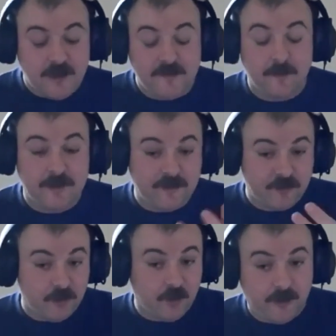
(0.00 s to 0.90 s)
And then we
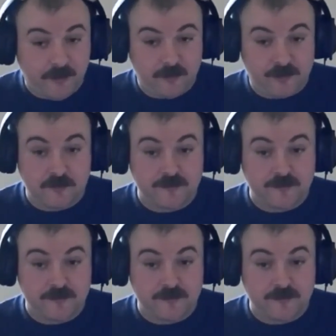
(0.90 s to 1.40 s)
have Unite, which